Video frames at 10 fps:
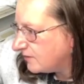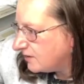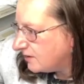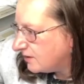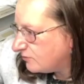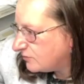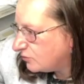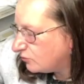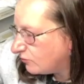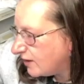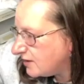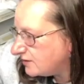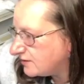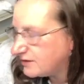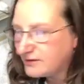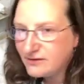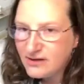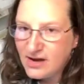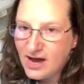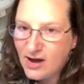It was crazy
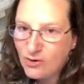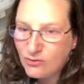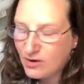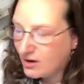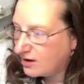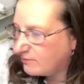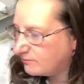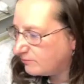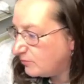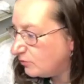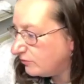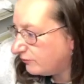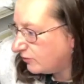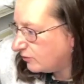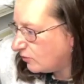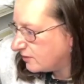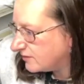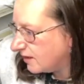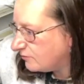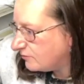how um, beautiful it was.
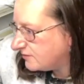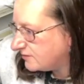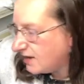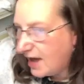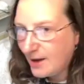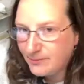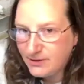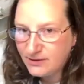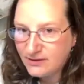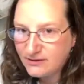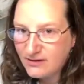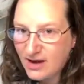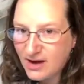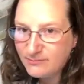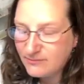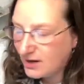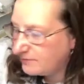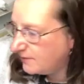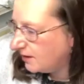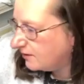I was happy. I'm
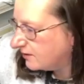I'm not gonna